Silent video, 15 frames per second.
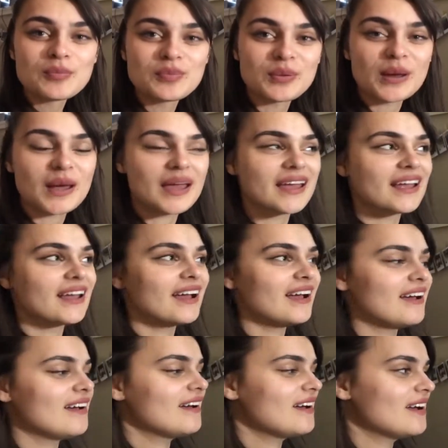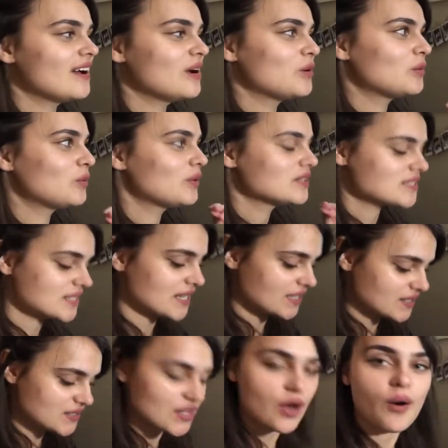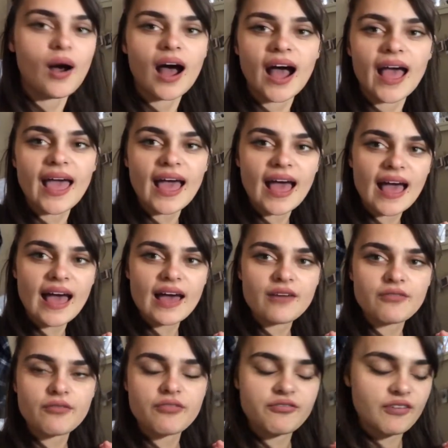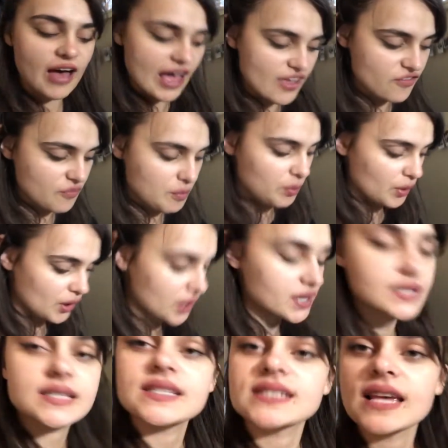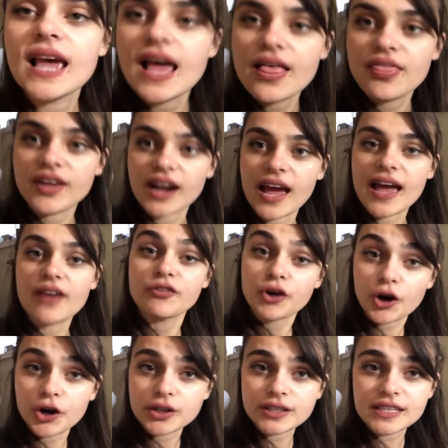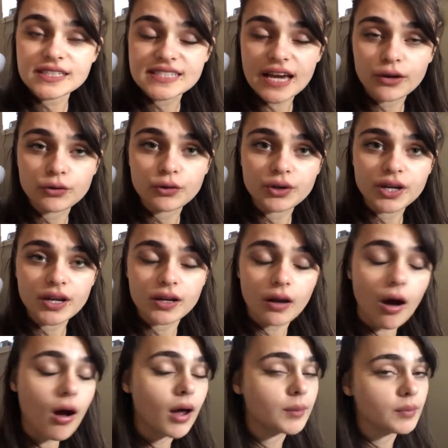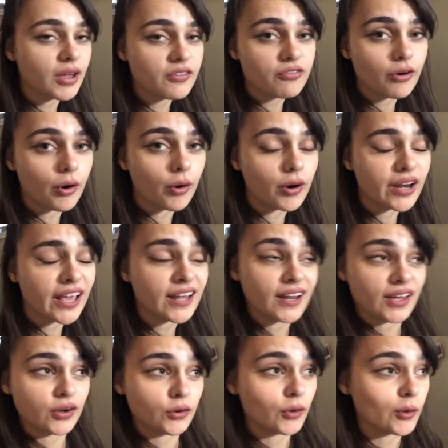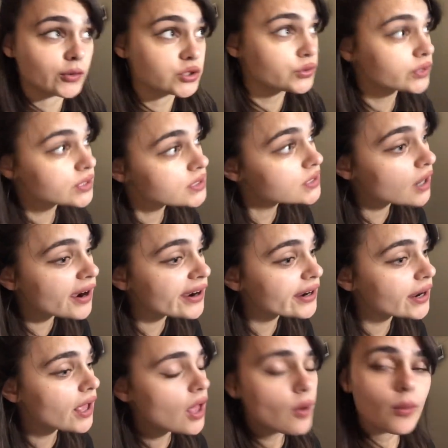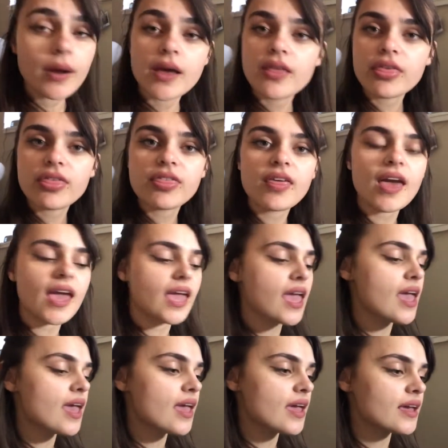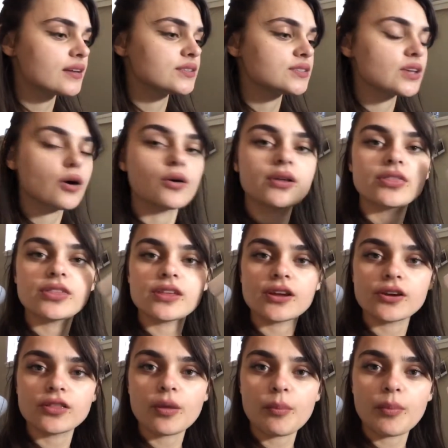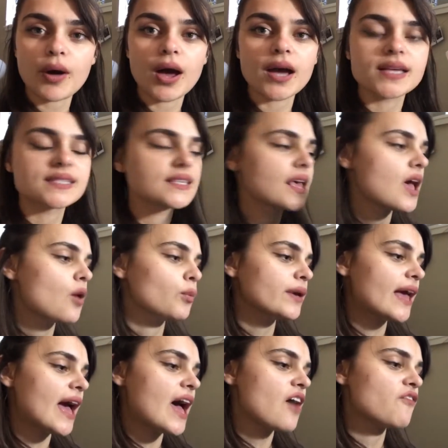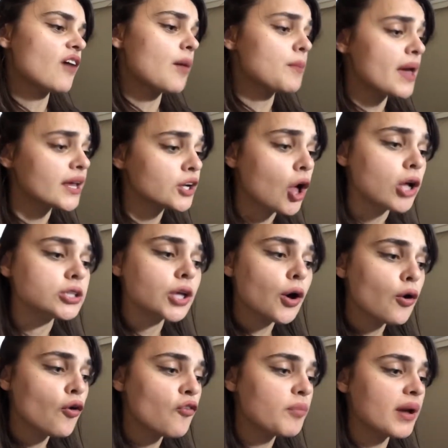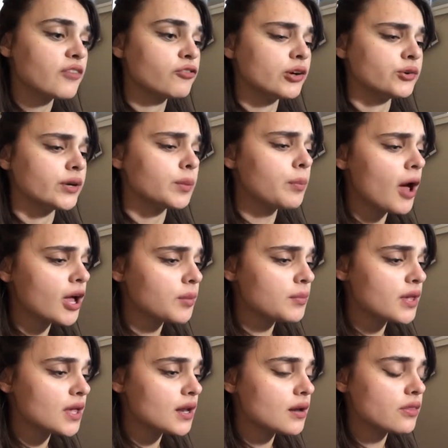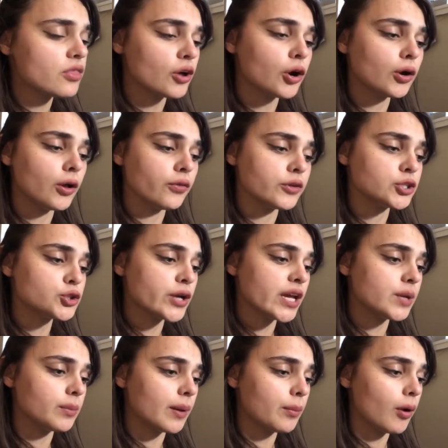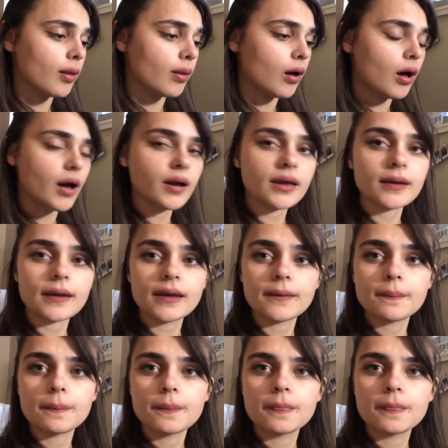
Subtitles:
but we'll see. So I have 5 books that I have currently downloaded on my phone, and I don't know which one to start with. And so here are the books. We have A Man Called Ove by Frederick Bachman, The Girl on the Train by Paula Hopkins.